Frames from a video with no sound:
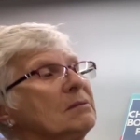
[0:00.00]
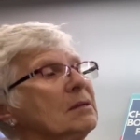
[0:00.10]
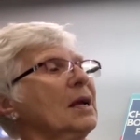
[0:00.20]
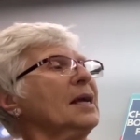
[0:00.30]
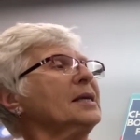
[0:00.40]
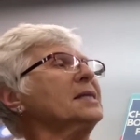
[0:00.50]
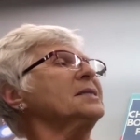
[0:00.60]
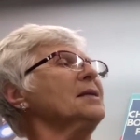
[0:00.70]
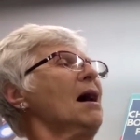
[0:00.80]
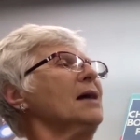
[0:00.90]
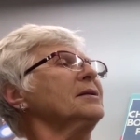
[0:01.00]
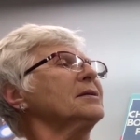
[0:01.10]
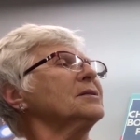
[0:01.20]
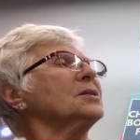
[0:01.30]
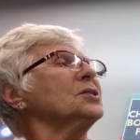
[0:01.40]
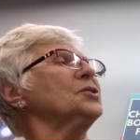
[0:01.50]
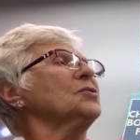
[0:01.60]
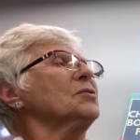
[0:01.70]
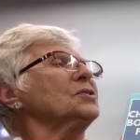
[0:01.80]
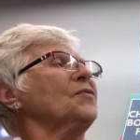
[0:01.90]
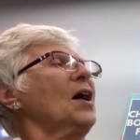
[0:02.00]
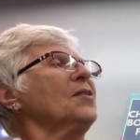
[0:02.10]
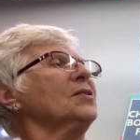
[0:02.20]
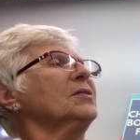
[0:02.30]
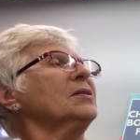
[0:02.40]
Well, I guess not, said Juno's father.